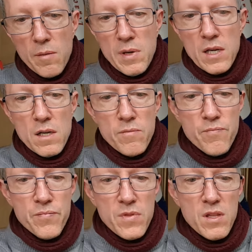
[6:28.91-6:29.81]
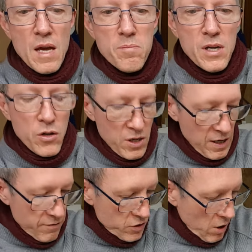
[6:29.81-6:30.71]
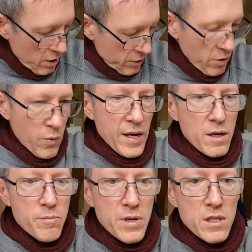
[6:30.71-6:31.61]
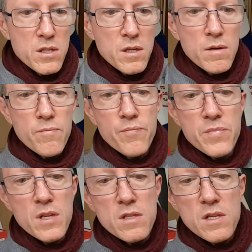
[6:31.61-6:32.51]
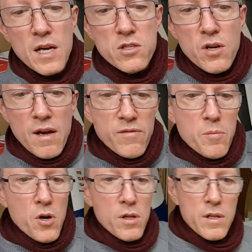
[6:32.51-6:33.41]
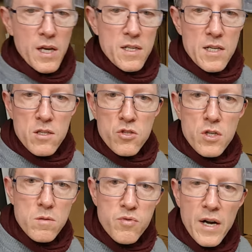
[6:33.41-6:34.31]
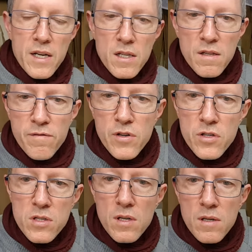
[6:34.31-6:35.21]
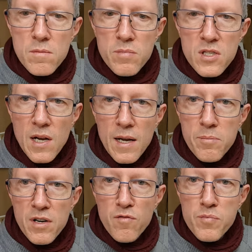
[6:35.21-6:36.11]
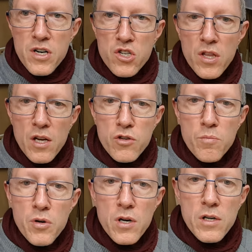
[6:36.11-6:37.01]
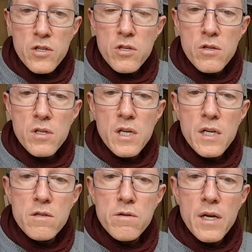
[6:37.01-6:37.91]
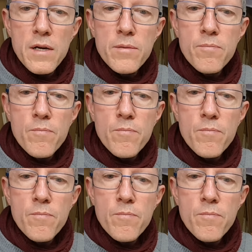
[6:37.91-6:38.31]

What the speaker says: I mean, they'd be good enough to hold the wing, but it's nice to have a model that doesn't just break at the first slight bit of pressure that you put on a certain area.